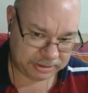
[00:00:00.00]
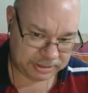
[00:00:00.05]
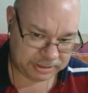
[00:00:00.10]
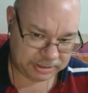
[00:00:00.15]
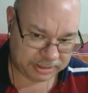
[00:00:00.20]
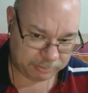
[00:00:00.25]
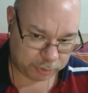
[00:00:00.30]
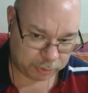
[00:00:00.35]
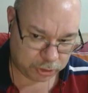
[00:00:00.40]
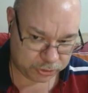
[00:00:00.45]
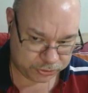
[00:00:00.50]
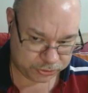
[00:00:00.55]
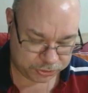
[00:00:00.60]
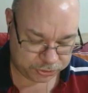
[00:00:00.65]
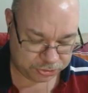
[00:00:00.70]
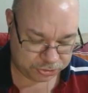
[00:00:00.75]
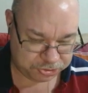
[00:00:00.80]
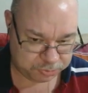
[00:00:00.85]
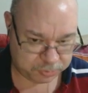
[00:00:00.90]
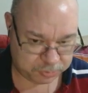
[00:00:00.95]

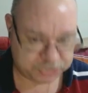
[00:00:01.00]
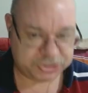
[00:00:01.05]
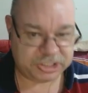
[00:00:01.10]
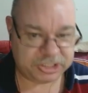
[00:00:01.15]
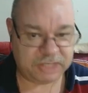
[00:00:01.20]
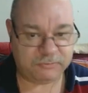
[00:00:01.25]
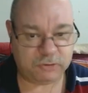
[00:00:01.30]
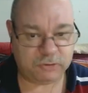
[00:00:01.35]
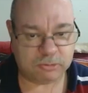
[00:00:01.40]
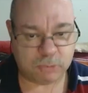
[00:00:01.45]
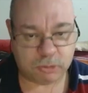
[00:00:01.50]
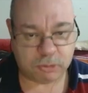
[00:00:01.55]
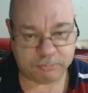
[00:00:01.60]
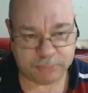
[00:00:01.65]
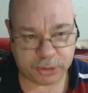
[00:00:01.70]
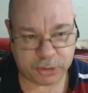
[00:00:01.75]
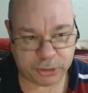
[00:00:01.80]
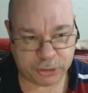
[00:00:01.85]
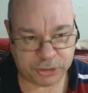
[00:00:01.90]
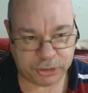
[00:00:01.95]
Constitution, which would give you more
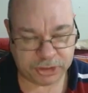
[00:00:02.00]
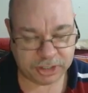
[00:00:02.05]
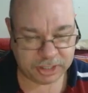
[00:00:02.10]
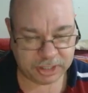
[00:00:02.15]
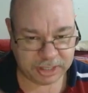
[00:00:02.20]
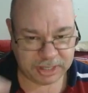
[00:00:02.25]
burn,